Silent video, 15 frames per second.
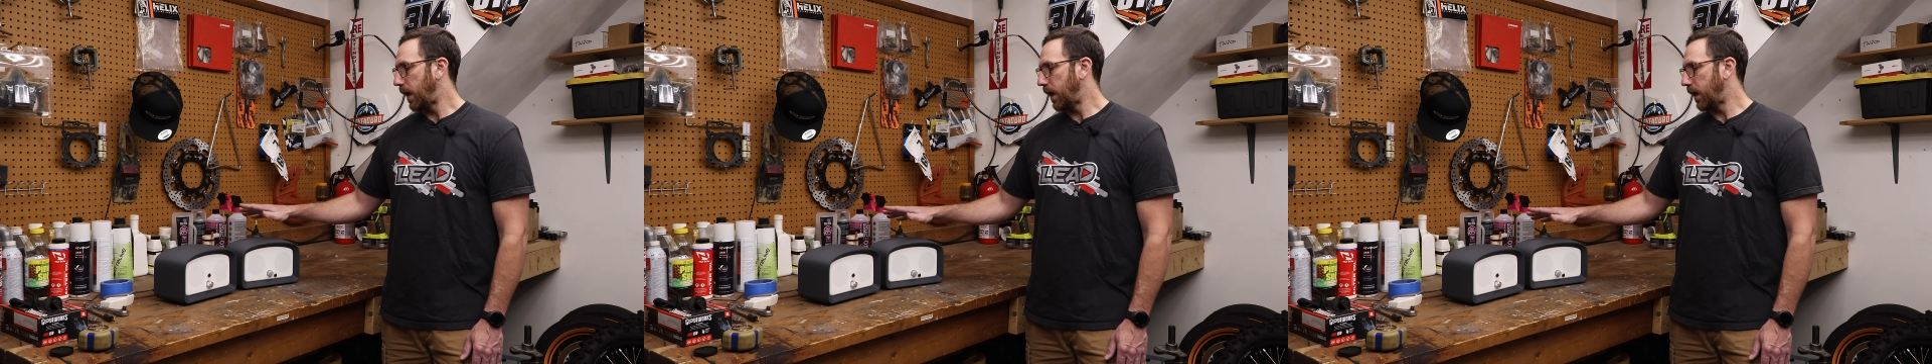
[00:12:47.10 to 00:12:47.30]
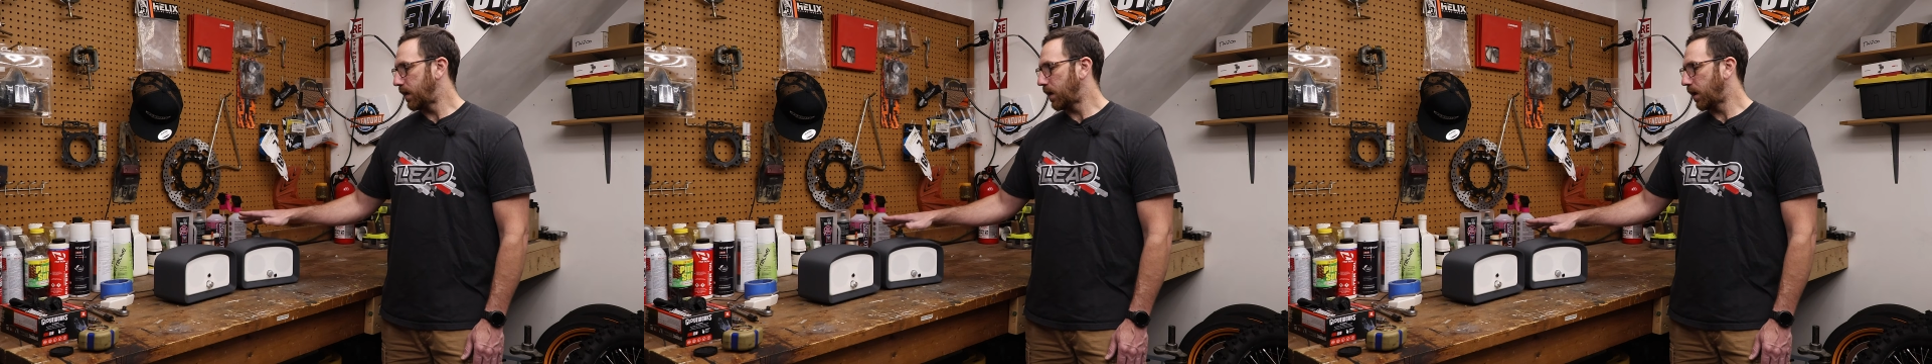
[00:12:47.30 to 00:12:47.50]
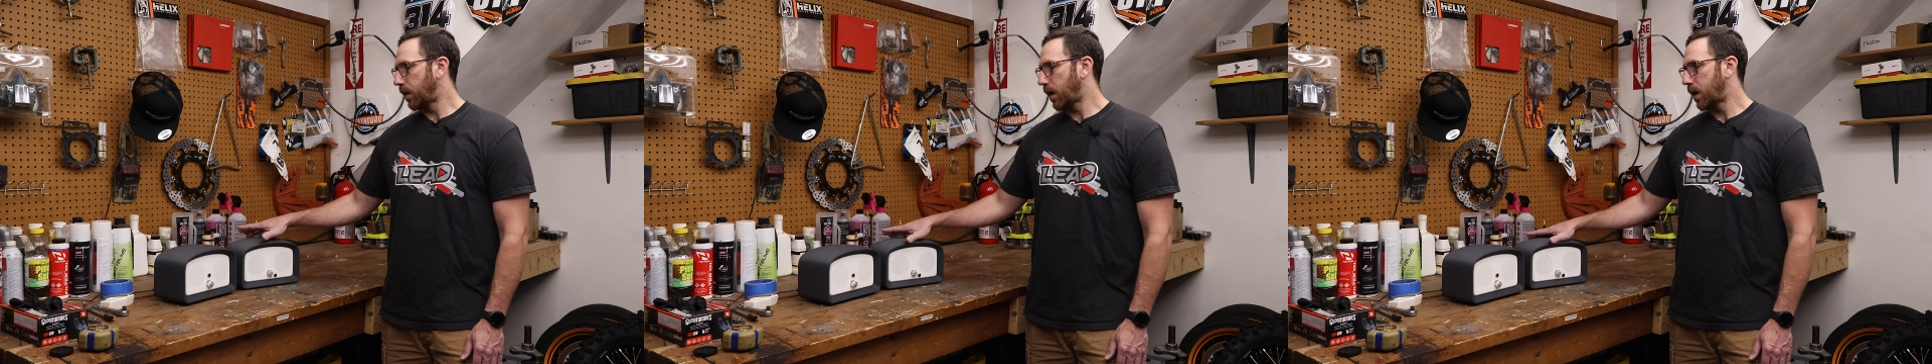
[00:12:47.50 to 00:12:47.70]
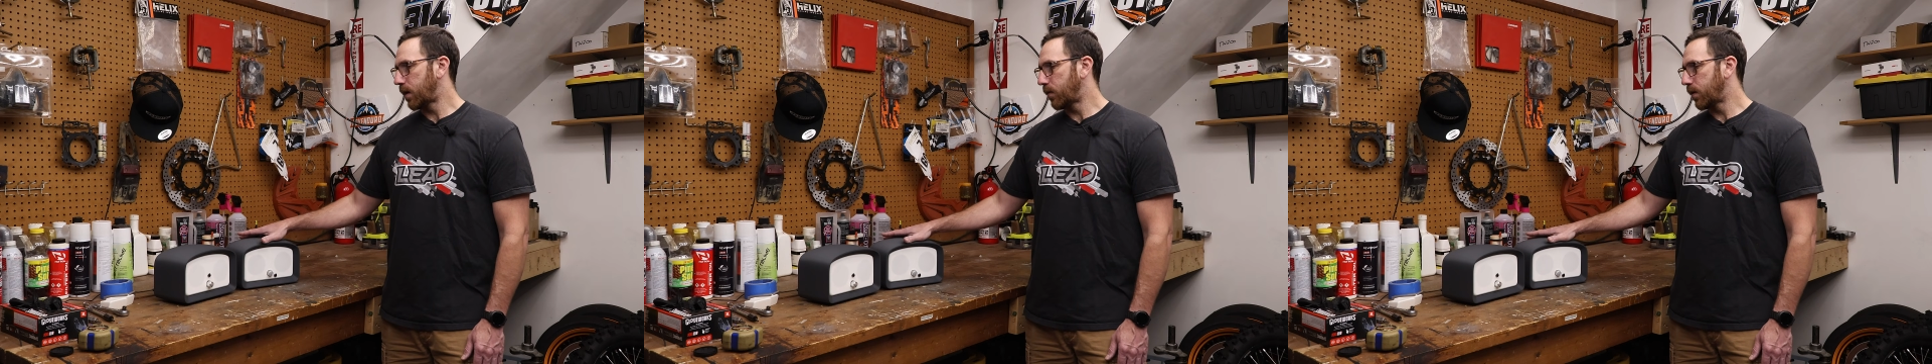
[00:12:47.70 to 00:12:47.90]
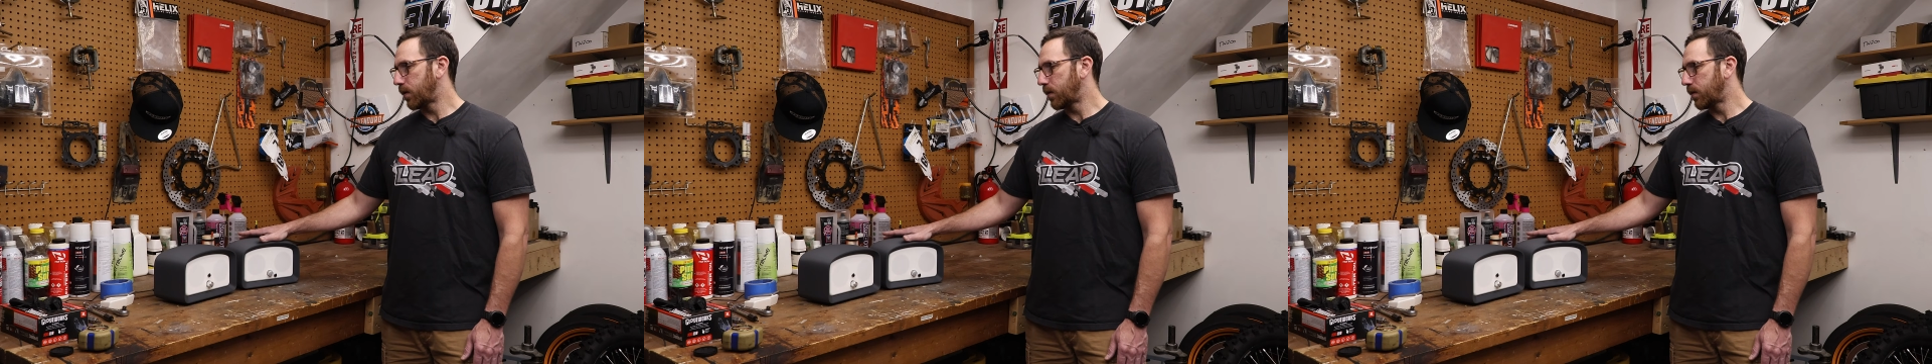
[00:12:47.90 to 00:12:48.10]
And a lot
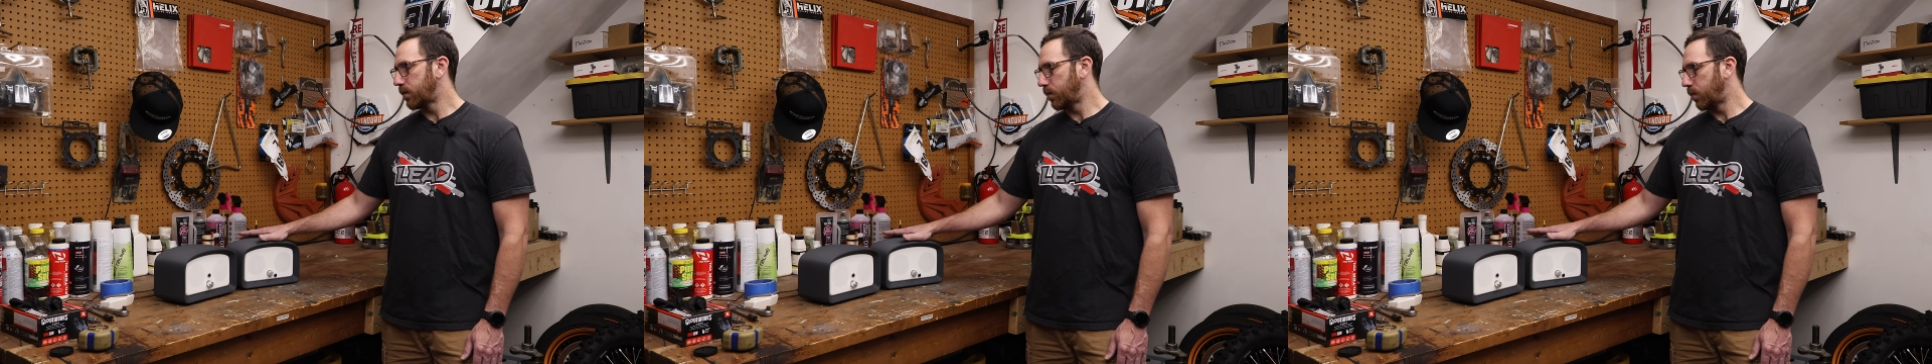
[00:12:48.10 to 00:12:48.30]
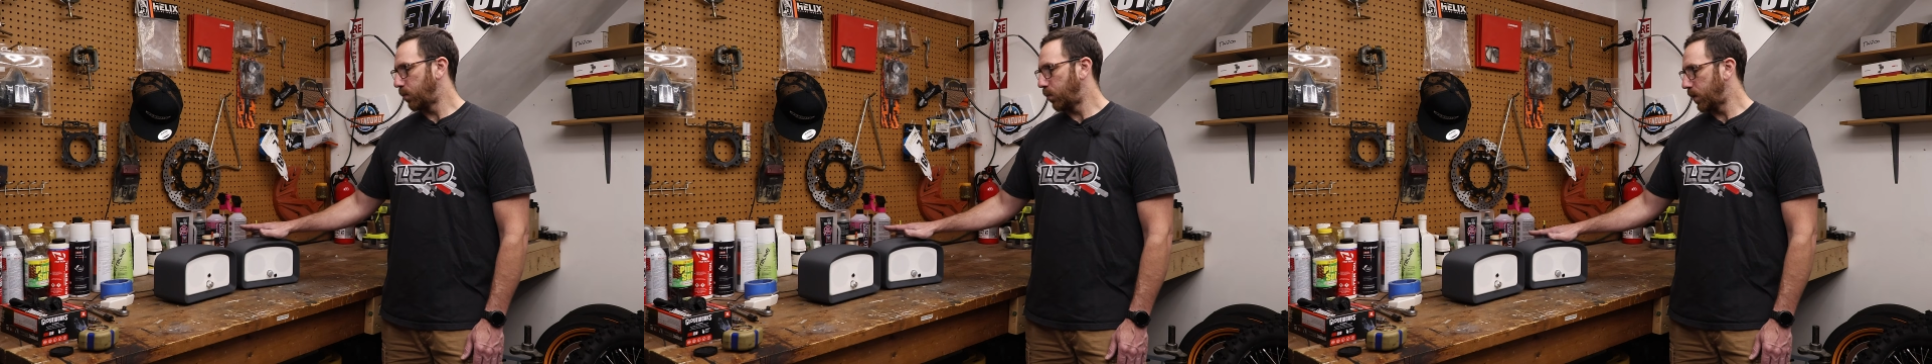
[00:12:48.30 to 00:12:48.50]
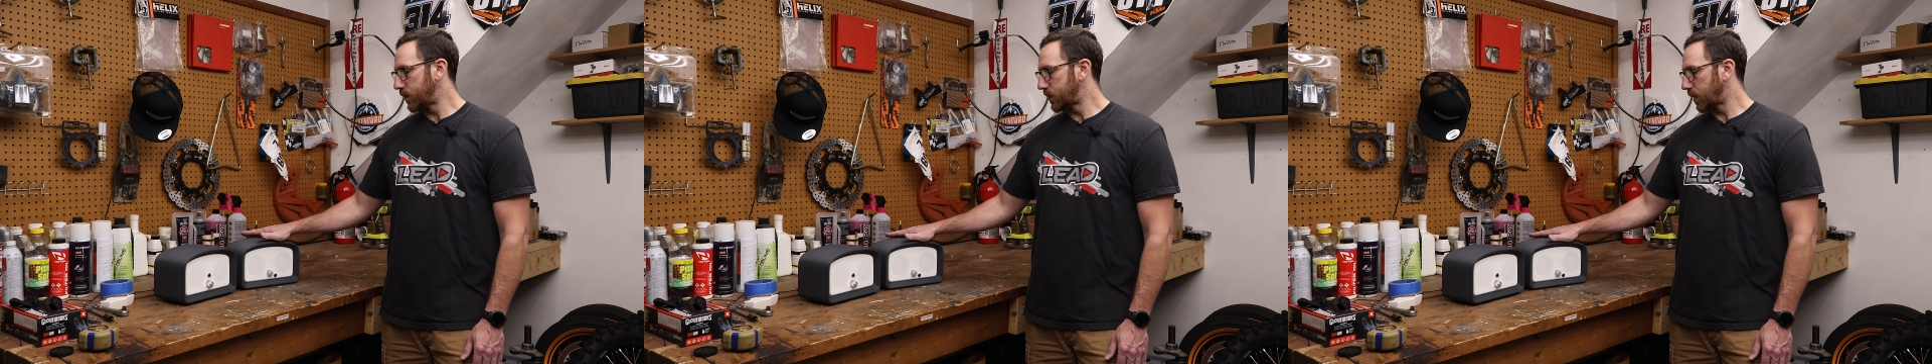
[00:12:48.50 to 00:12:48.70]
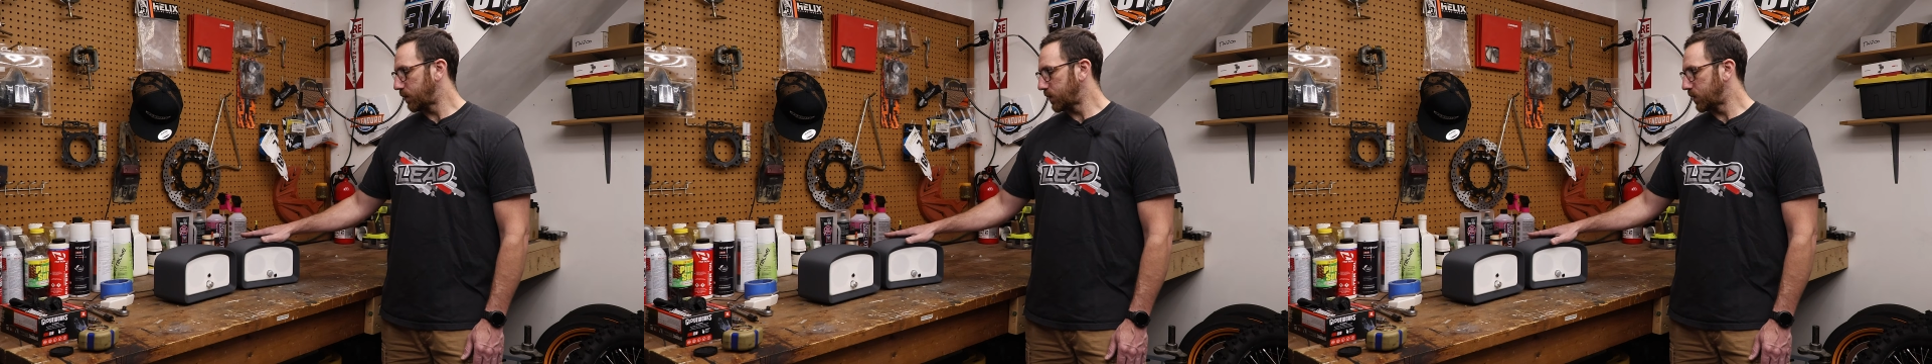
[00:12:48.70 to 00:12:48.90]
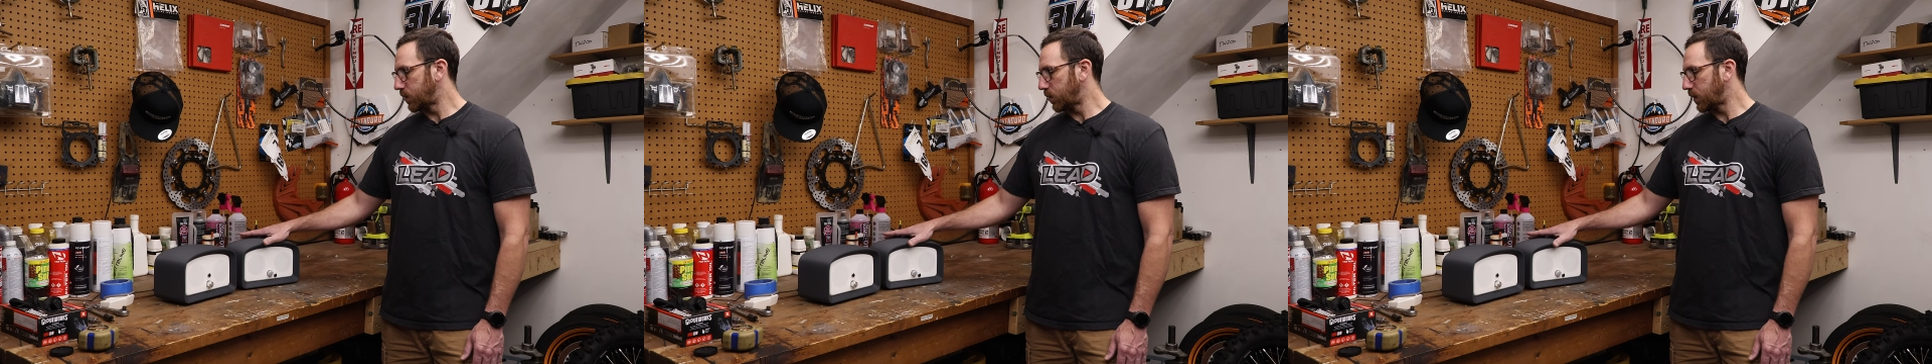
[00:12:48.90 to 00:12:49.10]
of the ones
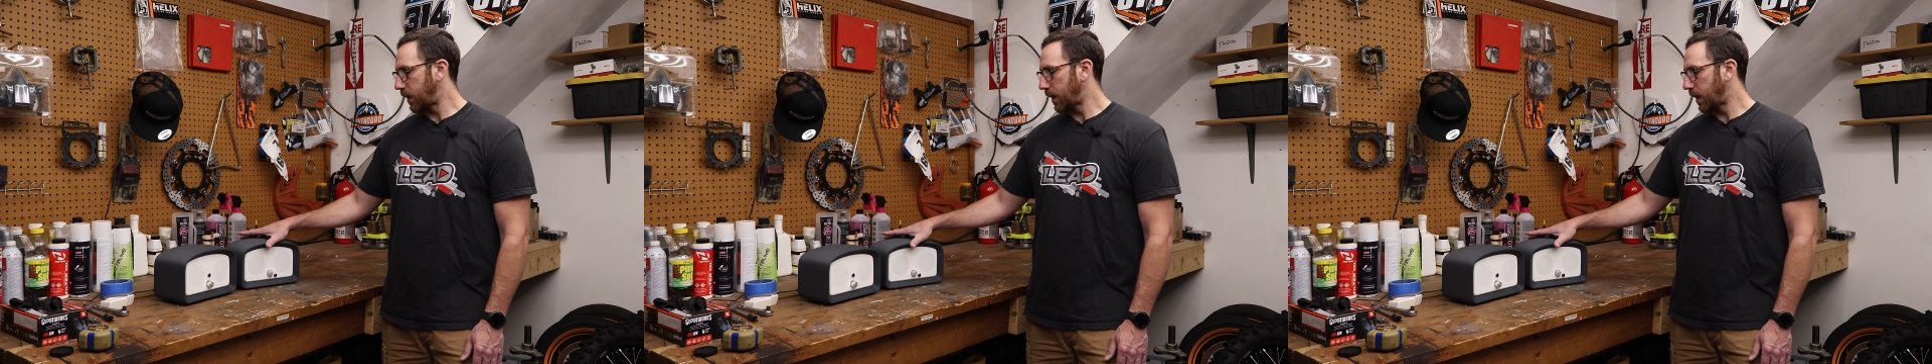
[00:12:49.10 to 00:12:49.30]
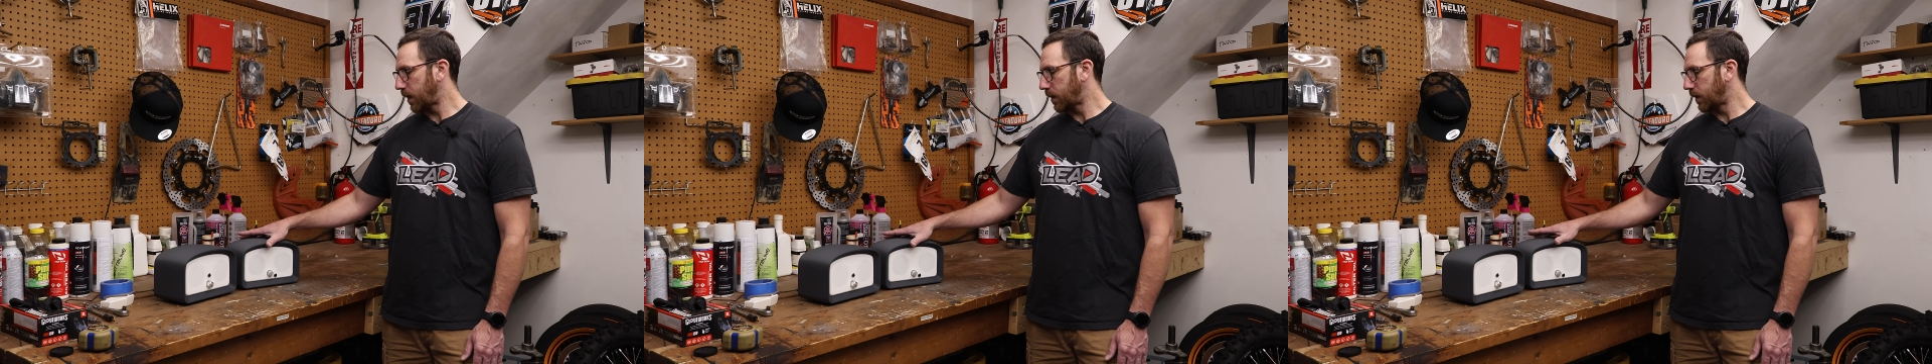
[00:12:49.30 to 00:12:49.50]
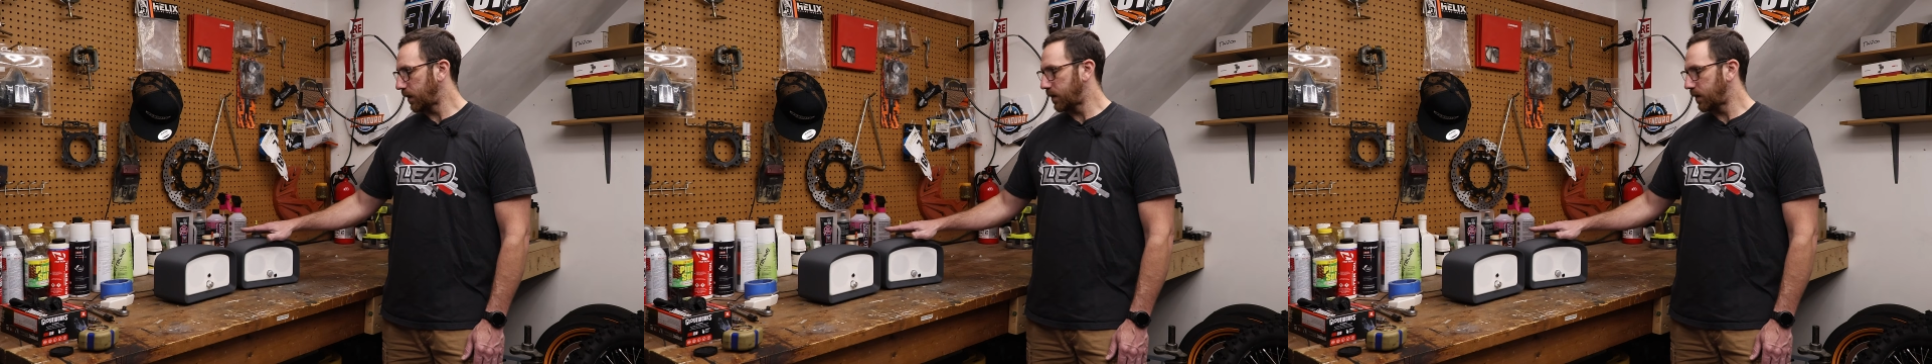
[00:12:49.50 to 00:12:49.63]
I was looking at,